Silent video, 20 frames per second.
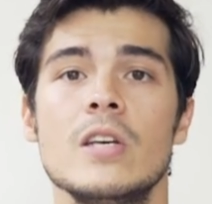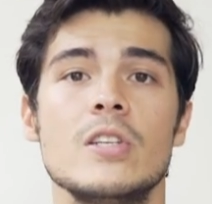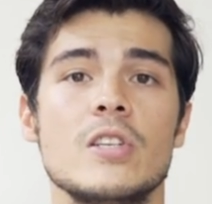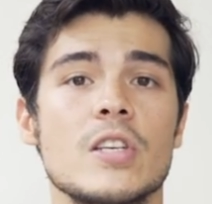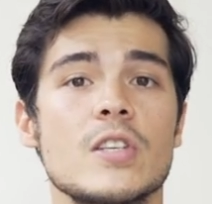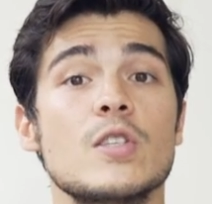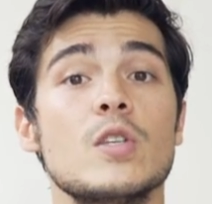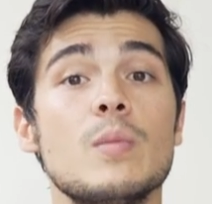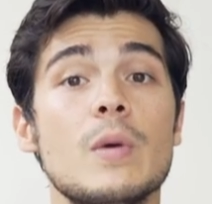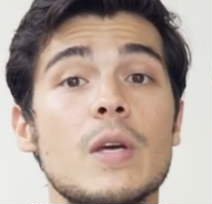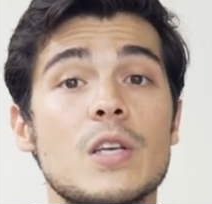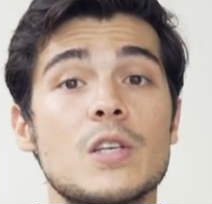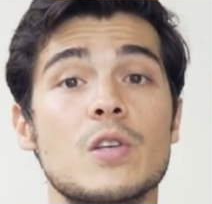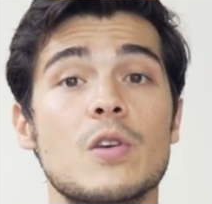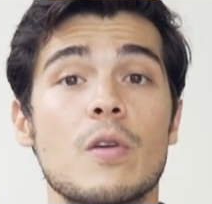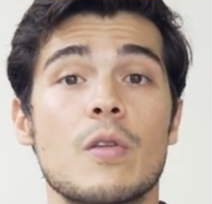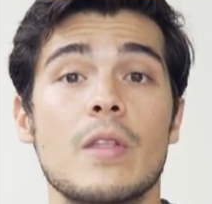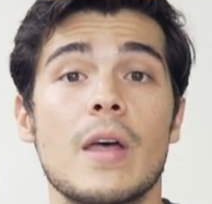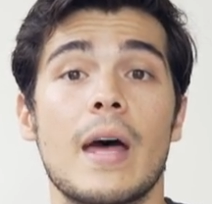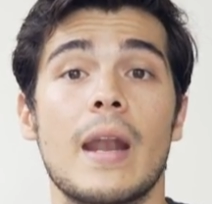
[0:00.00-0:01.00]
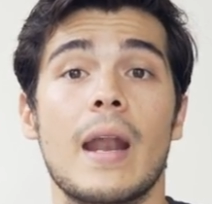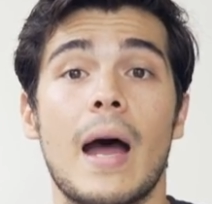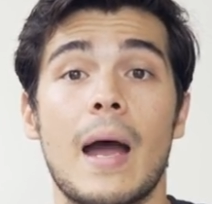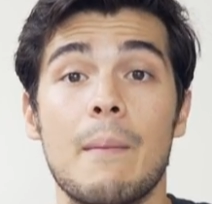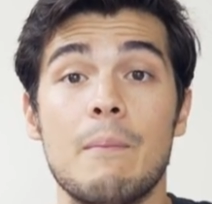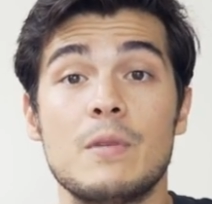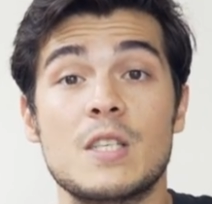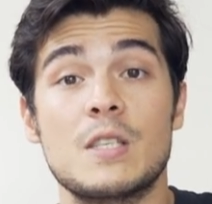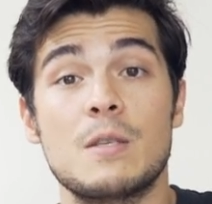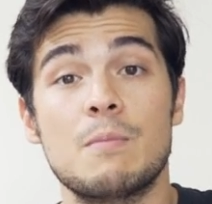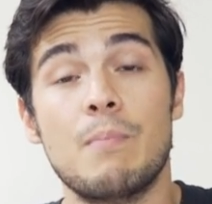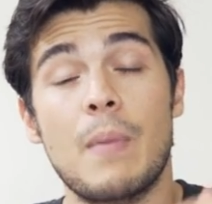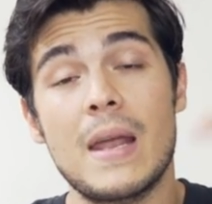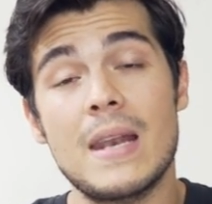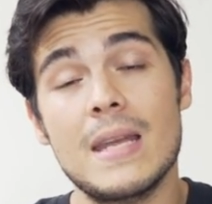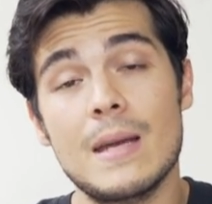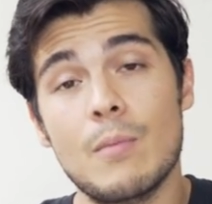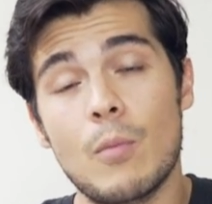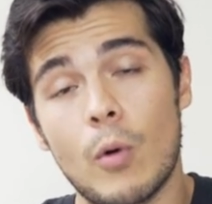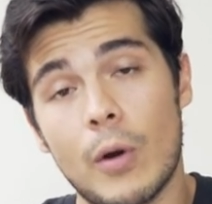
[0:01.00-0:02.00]
just to make sure that I'm
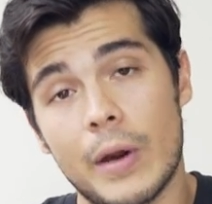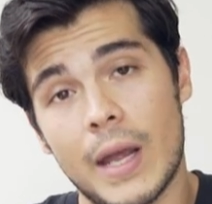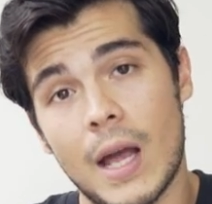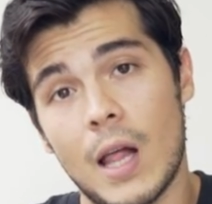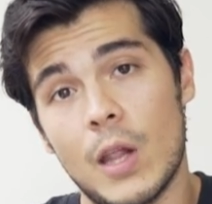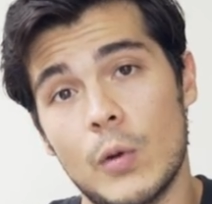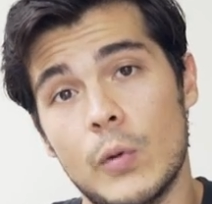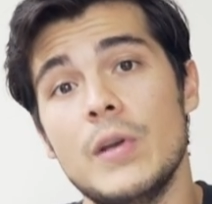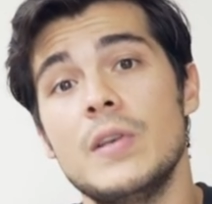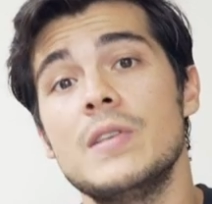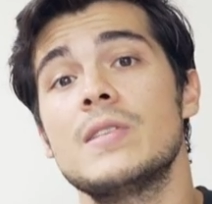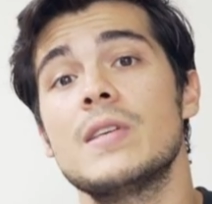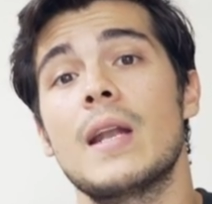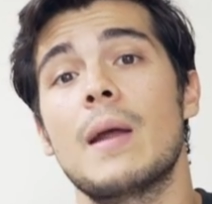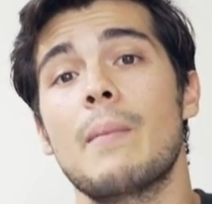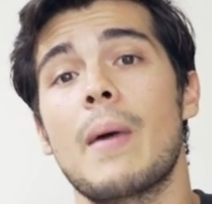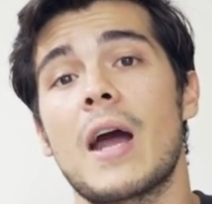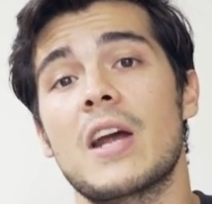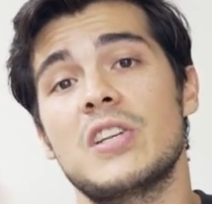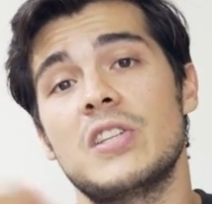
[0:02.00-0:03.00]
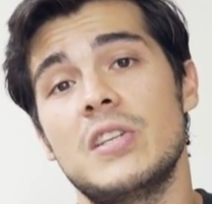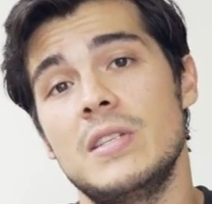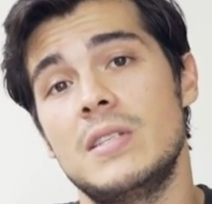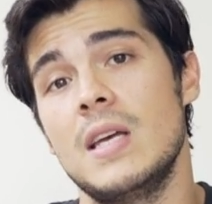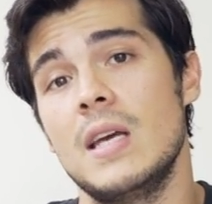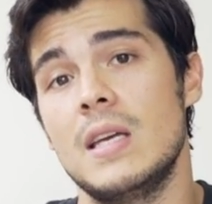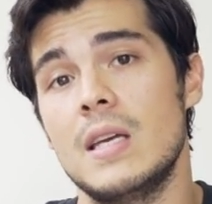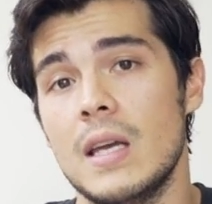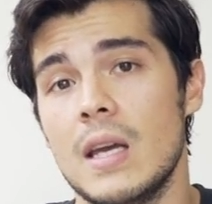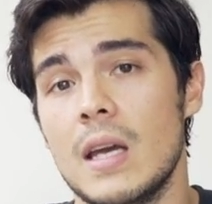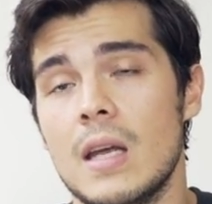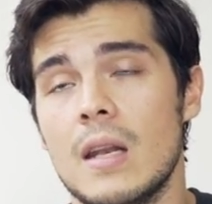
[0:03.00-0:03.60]
spending more calories than I'm actually taking